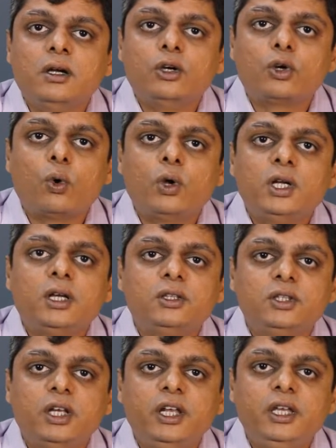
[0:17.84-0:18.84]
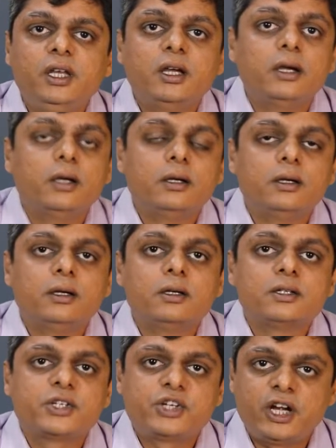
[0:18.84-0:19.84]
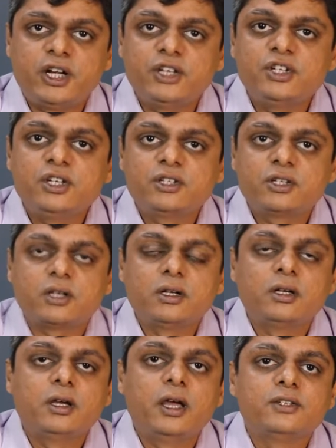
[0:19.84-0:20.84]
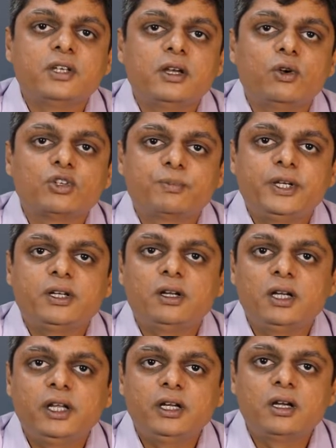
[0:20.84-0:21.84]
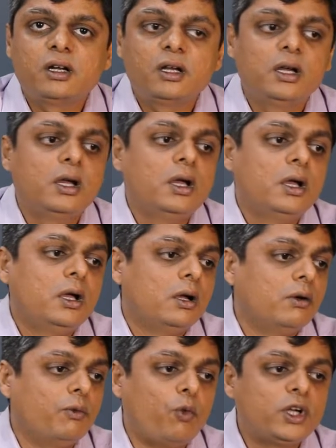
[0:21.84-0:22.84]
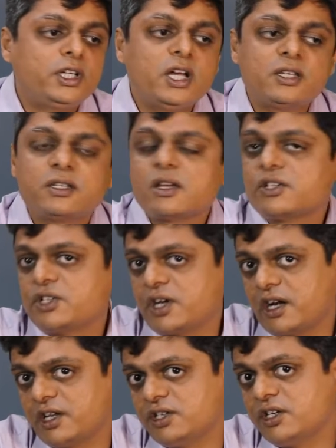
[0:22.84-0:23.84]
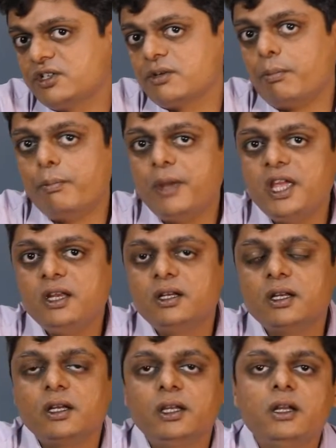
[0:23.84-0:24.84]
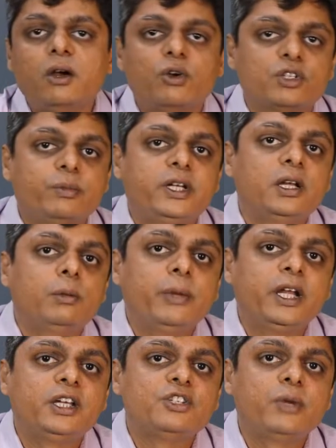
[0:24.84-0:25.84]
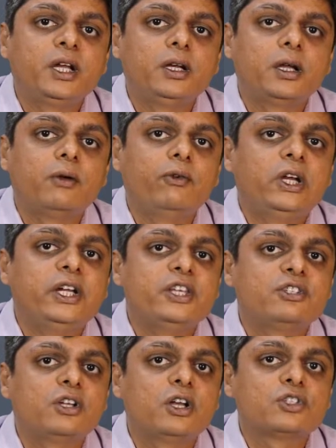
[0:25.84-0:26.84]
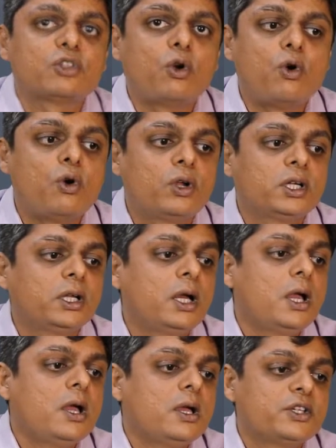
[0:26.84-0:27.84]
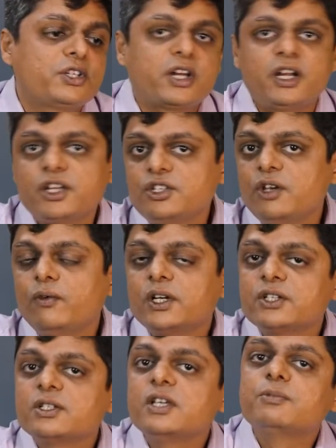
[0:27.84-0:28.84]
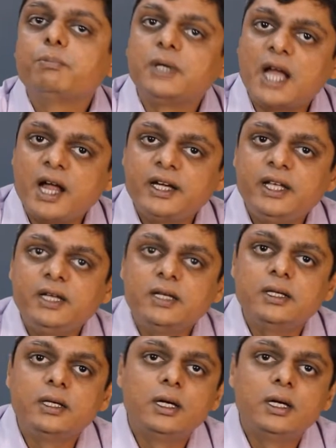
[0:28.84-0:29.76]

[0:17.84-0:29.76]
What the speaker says: role 3, strategist as a hospital leader. What does strategist mean in a hospital management? We'll discuss on strategy versus planning,